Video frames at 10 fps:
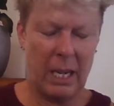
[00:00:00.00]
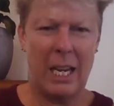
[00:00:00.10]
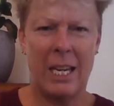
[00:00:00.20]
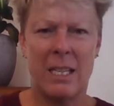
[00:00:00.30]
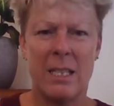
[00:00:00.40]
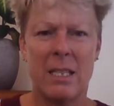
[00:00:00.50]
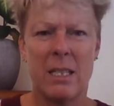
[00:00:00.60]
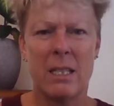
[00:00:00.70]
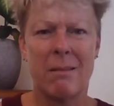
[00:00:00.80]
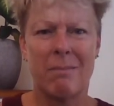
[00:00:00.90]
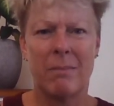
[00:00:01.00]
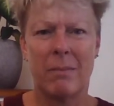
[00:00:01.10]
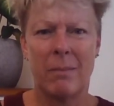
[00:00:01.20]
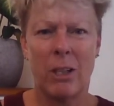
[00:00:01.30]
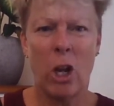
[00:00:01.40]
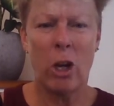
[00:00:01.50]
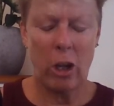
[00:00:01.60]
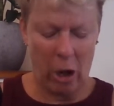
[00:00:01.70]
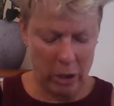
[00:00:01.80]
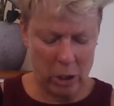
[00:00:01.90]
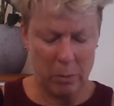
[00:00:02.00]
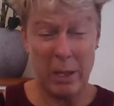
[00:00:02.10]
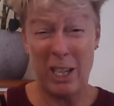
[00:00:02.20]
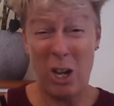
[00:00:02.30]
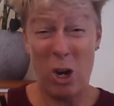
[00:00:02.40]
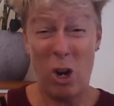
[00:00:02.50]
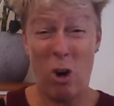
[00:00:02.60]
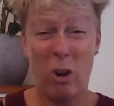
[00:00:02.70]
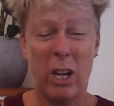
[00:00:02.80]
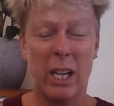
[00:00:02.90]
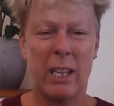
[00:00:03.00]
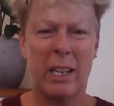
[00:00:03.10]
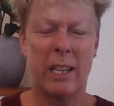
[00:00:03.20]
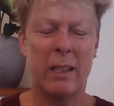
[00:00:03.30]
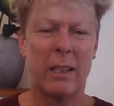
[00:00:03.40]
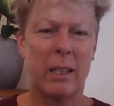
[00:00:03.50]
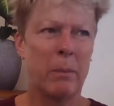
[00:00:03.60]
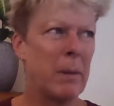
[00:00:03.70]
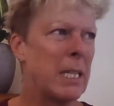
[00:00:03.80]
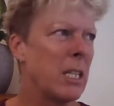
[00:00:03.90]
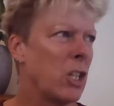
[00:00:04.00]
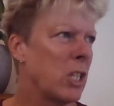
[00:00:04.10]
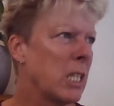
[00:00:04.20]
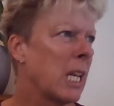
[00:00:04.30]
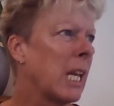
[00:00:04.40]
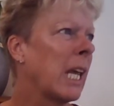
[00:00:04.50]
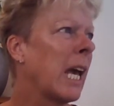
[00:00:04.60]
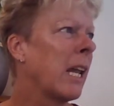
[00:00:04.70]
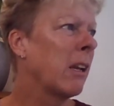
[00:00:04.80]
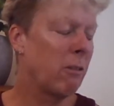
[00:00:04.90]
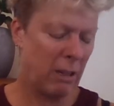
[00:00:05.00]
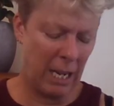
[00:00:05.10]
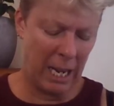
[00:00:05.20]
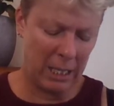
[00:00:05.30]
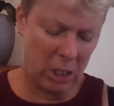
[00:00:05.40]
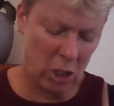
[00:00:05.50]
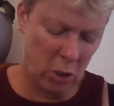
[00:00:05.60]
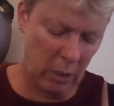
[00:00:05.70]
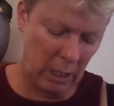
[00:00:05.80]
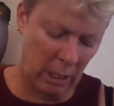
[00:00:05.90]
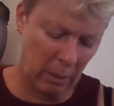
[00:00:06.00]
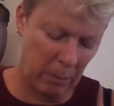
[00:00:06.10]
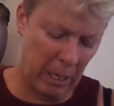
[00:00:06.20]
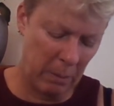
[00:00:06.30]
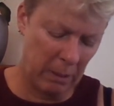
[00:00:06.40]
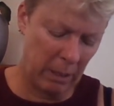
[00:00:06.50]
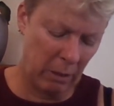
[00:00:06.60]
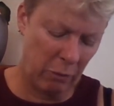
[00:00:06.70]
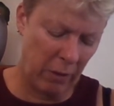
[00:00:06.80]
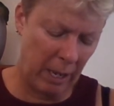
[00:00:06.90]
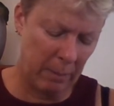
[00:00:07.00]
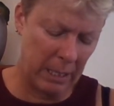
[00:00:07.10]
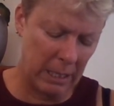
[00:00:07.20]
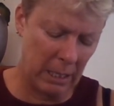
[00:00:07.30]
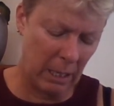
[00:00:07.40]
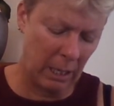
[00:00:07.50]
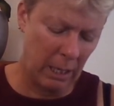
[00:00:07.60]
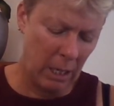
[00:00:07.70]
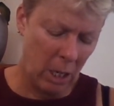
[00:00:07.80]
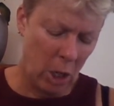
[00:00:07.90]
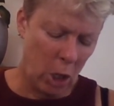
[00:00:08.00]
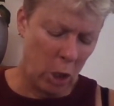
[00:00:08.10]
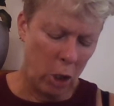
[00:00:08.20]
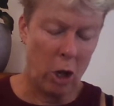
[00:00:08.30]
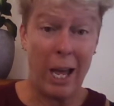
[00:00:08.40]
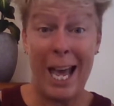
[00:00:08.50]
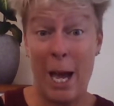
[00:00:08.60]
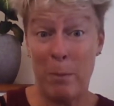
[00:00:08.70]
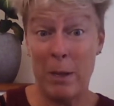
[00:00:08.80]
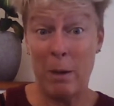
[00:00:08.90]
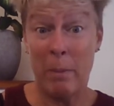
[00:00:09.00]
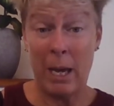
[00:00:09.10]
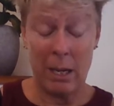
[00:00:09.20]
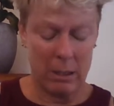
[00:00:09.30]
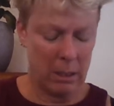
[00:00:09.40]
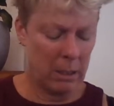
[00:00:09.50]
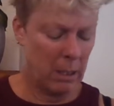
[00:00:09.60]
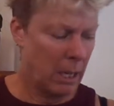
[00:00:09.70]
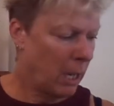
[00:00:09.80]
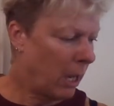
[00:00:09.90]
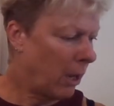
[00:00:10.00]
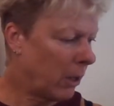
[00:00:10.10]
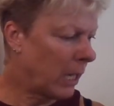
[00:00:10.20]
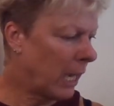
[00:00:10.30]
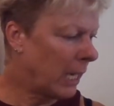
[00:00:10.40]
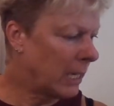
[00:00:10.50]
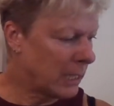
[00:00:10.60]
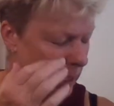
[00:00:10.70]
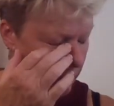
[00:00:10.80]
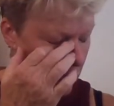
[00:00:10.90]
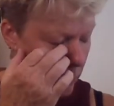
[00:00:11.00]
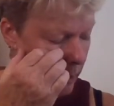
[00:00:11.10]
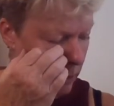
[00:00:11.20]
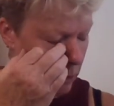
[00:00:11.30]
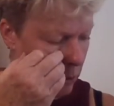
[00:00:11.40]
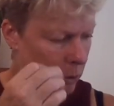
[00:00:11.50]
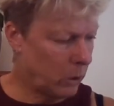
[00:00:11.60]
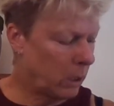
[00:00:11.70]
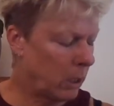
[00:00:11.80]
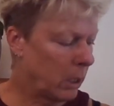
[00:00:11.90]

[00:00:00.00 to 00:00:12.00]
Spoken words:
is not going to be no longer. The message is getting out in regards to it, and the people and the families are not happy about it. Okay, let's have a quick look.